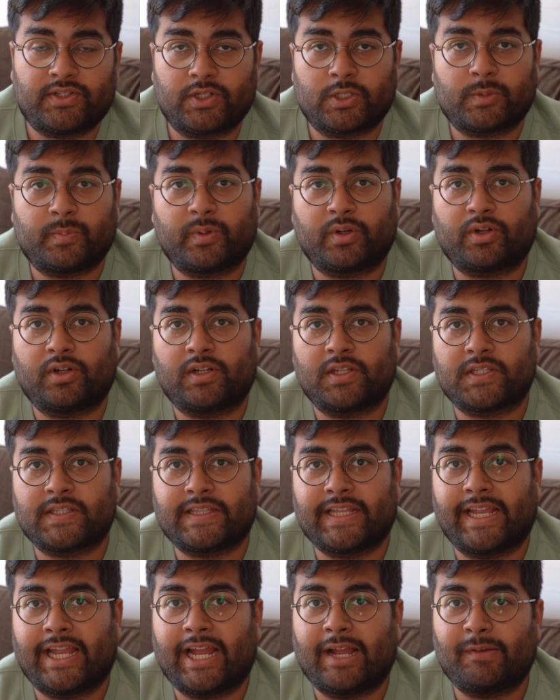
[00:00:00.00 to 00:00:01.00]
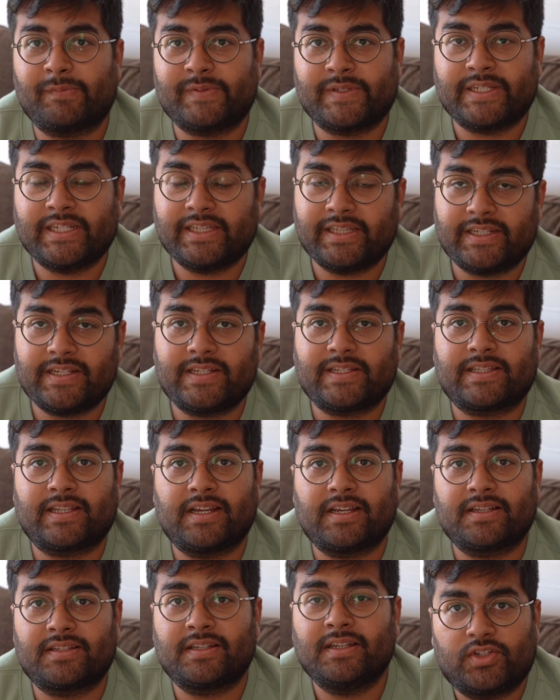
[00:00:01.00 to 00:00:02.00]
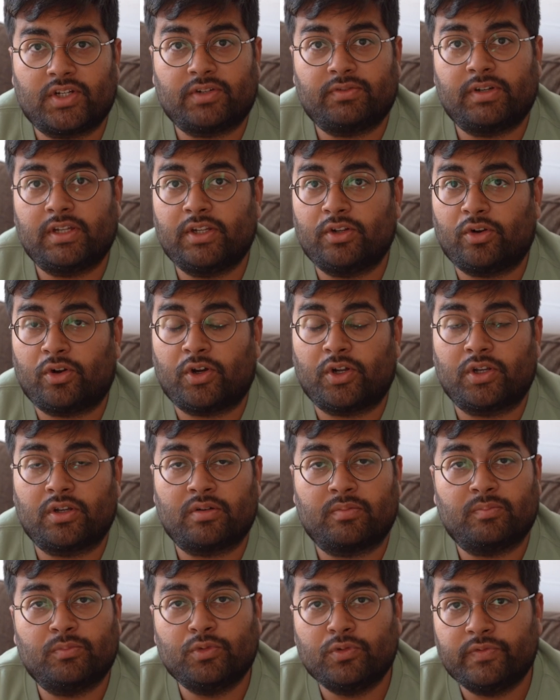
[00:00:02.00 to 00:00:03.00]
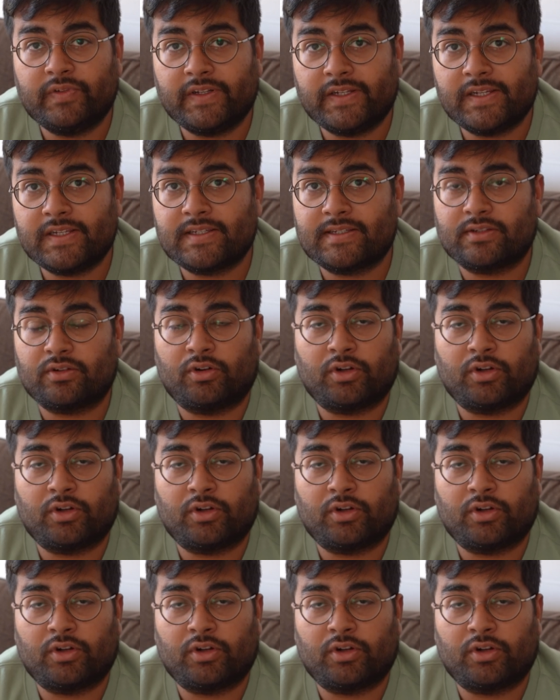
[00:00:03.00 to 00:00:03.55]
just because they have seen these things generally on movies,